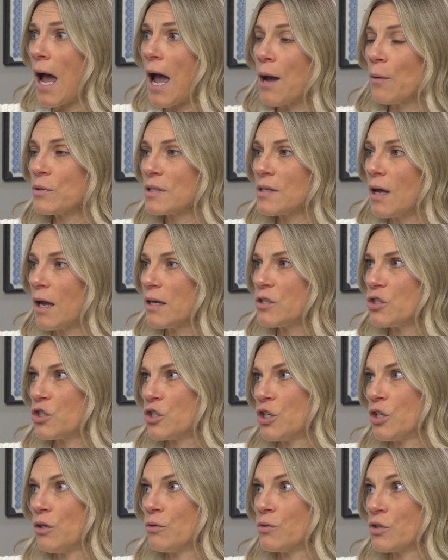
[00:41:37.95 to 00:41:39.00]
I was
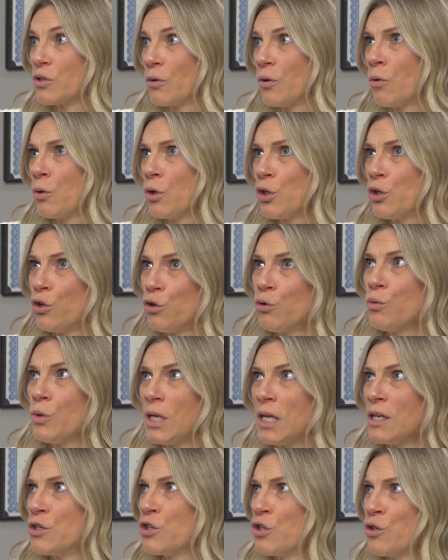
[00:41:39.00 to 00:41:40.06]
nice to you, so you
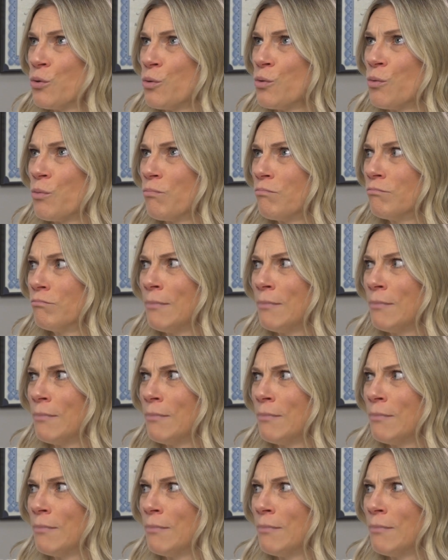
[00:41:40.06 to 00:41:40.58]
need to